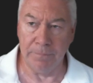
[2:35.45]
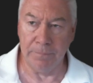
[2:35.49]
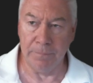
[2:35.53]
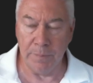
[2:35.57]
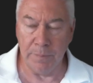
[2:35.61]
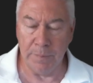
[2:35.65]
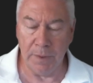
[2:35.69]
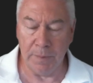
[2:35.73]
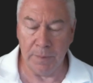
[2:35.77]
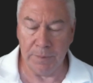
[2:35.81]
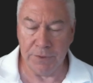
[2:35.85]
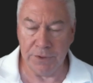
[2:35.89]
For
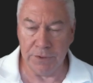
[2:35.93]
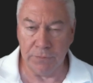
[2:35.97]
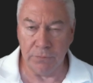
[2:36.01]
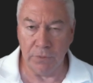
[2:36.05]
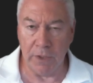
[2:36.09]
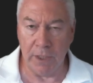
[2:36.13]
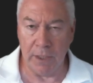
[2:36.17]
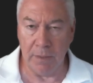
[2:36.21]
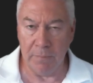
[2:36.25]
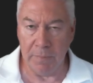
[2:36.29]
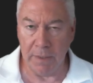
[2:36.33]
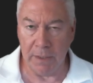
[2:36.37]
the purpose of
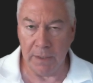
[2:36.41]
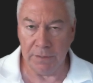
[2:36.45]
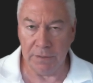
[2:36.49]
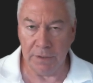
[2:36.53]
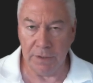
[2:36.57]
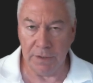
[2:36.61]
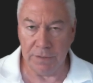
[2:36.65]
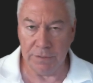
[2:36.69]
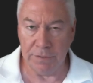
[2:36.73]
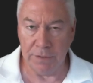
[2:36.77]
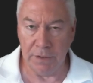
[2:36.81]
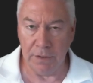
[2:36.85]
running
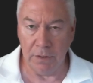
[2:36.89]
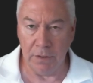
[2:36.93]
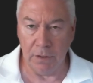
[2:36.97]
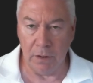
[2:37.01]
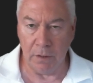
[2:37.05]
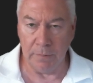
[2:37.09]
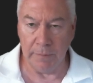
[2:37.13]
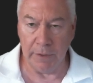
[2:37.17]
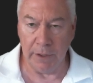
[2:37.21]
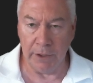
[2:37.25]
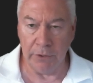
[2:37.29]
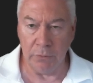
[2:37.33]
backtesting,
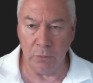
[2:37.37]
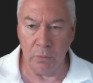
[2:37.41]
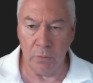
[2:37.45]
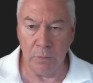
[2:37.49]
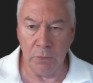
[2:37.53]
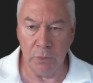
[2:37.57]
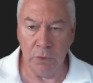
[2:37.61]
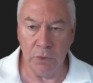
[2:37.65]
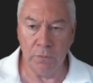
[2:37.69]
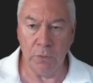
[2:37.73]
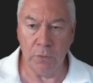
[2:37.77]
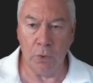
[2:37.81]
I'm going to
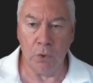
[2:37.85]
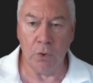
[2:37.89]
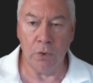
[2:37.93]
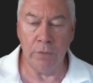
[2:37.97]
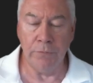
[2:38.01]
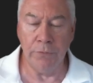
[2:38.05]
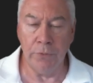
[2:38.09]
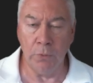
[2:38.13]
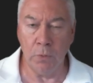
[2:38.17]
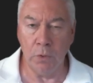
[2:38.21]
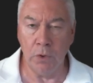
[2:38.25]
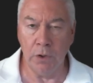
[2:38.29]
remove all of
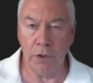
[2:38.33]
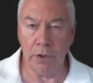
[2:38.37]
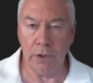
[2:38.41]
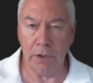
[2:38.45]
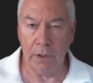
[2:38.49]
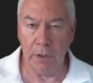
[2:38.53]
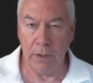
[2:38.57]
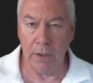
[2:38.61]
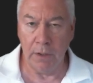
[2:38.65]
the work